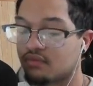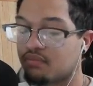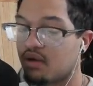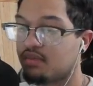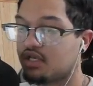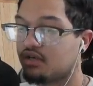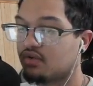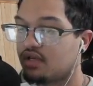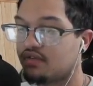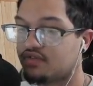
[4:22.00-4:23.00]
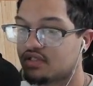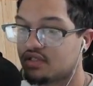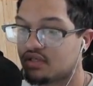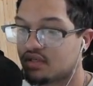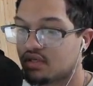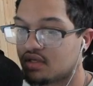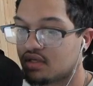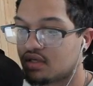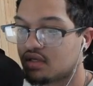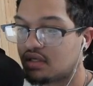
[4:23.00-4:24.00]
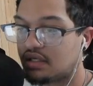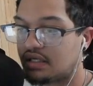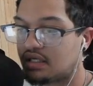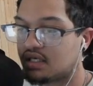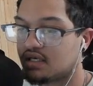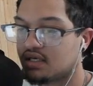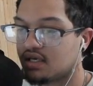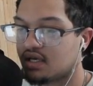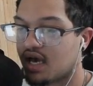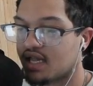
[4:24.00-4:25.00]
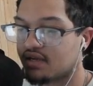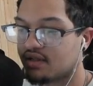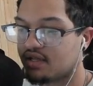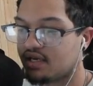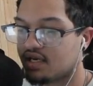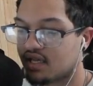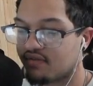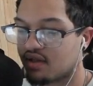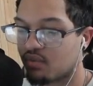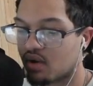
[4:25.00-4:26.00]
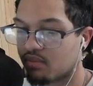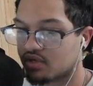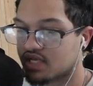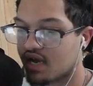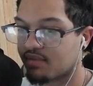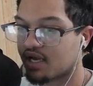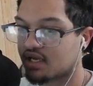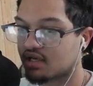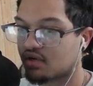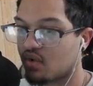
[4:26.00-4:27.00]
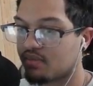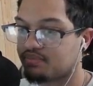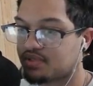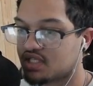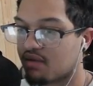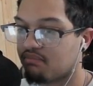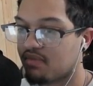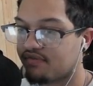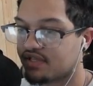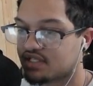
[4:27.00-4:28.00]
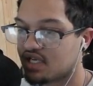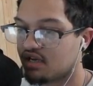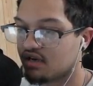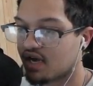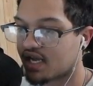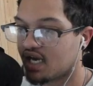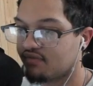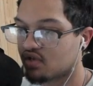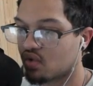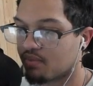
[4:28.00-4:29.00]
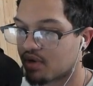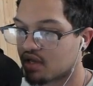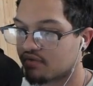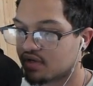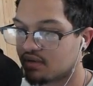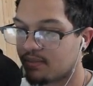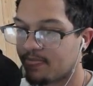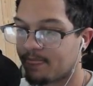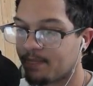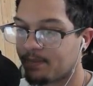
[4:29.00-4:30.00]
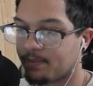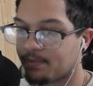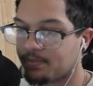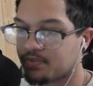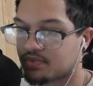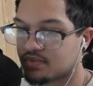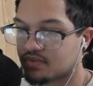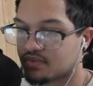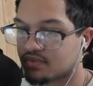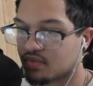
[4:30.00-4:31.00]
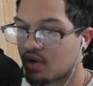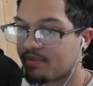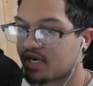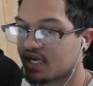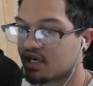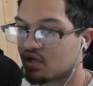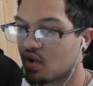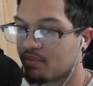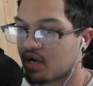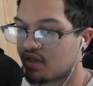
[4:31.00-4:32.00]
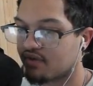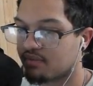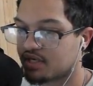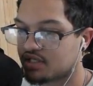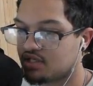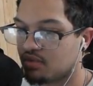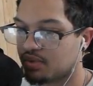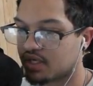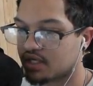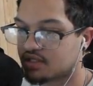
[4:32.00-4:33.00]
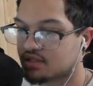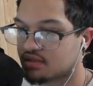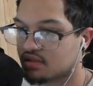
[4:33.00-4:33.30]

Pummeling Greaves. Eek. I literally need to level up one more time and I can equip some of this gear. I can't even equip all of it. Well, I mean, I can equip all of it, but it's duplicates.